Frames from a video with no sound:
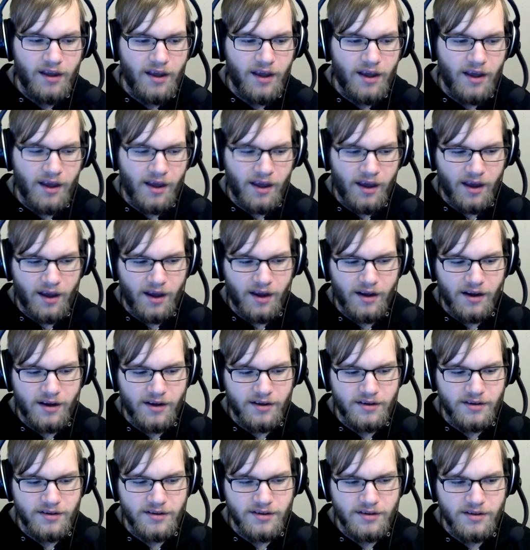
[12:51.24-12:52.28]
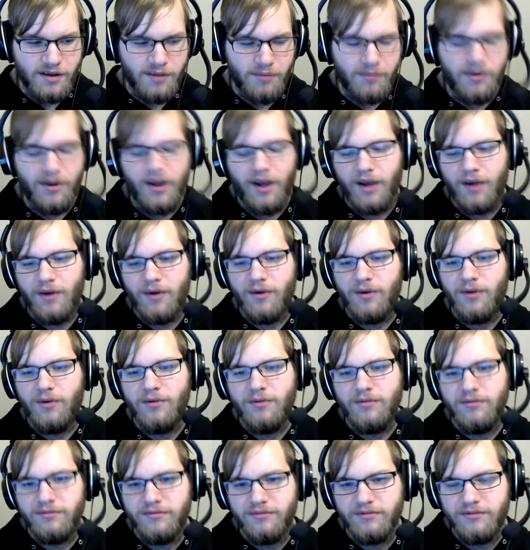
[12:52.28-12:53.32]
And I'm like,
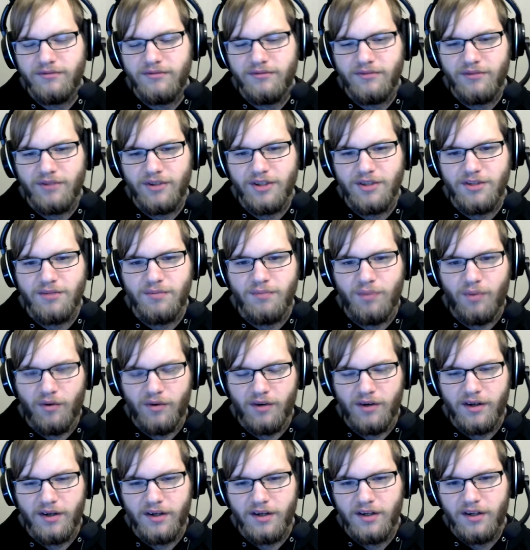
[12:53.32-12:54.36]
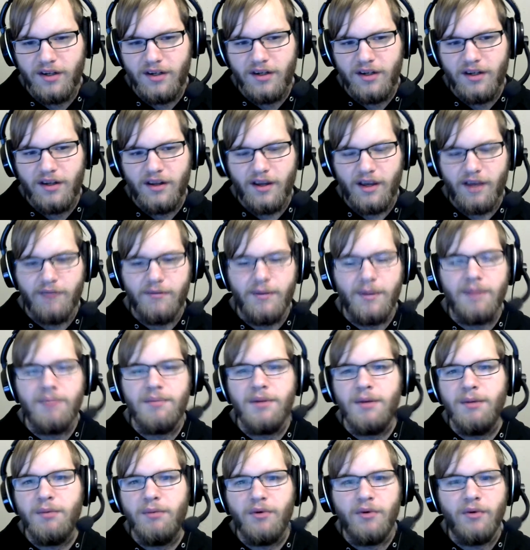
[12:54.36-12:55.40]
oh, well, this is boring. Like, I've met
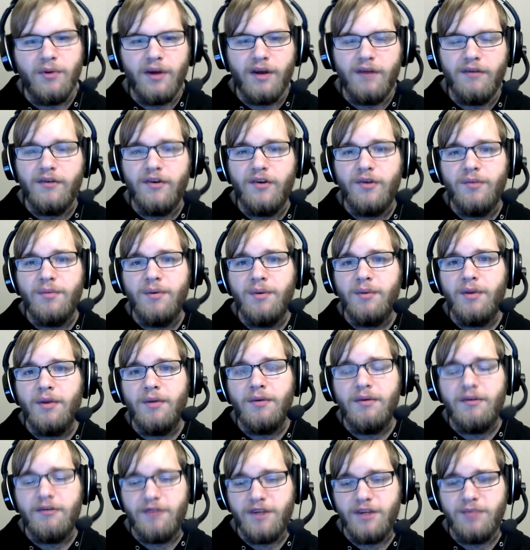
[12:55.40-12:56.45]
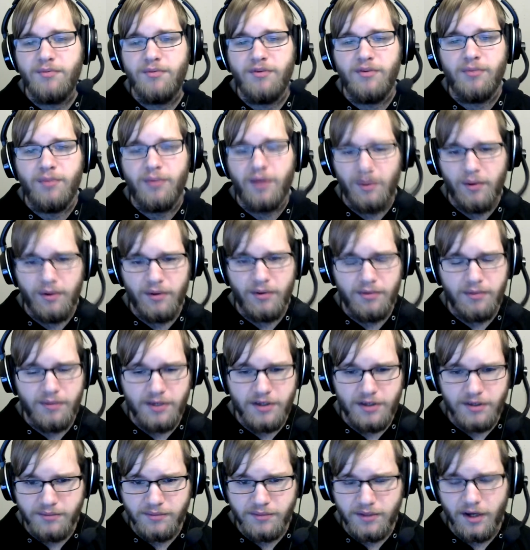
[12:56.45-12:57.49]
people on my Facebook play with me
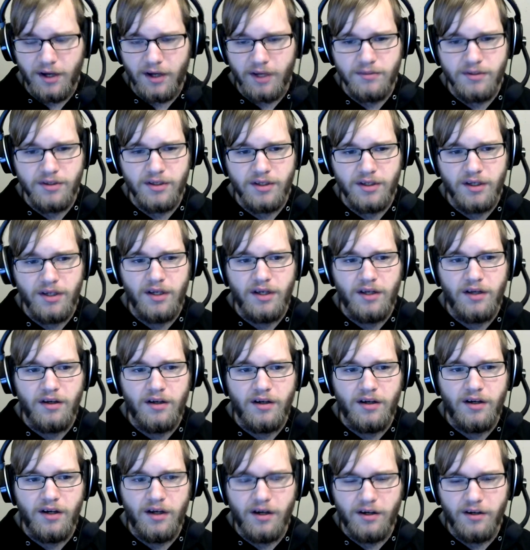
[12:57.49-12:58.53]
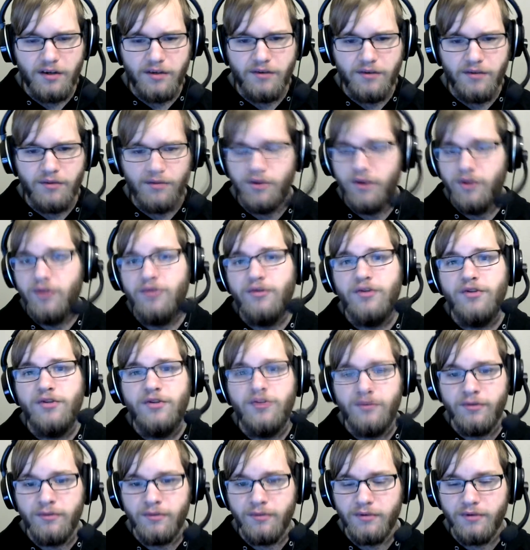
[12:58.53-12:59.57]
sometimes. Through
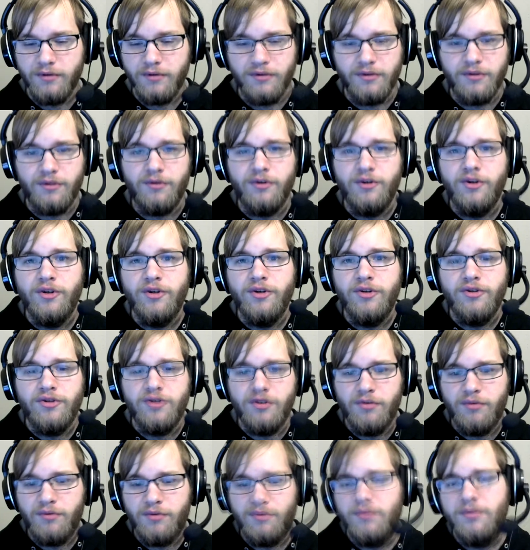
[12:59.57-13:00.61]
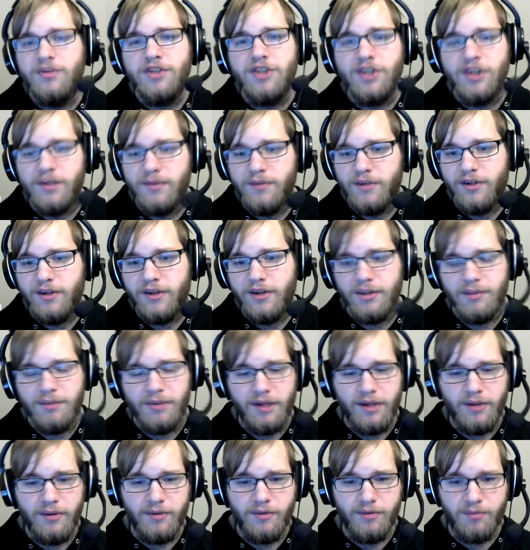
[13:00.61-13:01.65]
YouTube, through Machinima, they
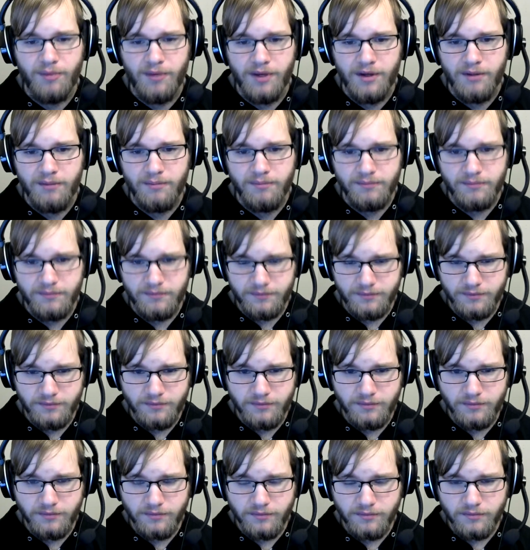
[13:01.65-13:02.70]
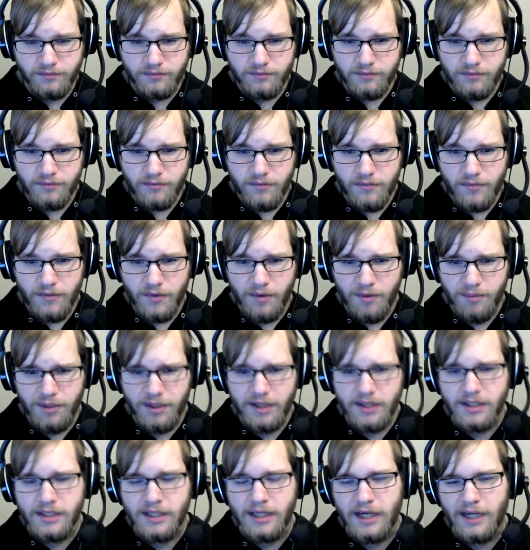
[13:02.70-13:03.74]
play with me. But
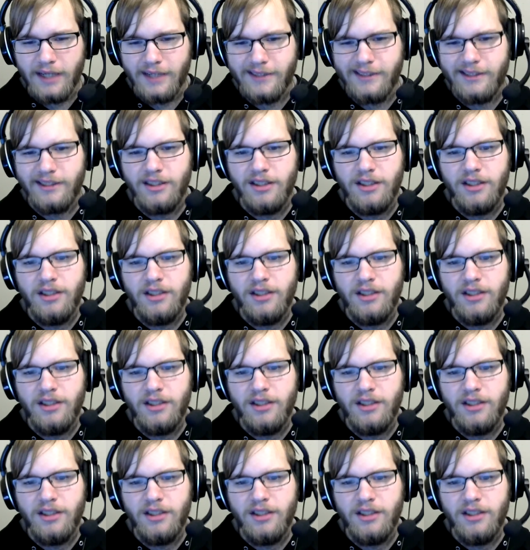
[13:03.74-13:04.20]
it's not